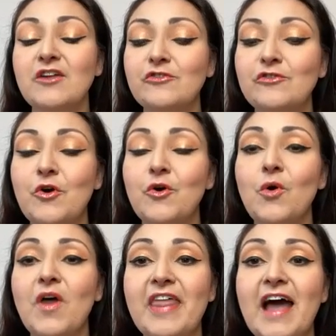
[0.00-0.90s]

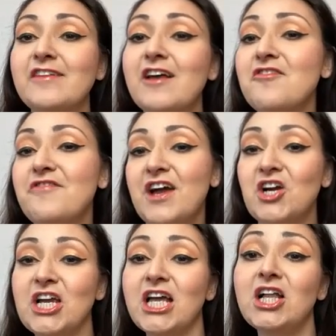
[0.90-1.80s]
So that's a very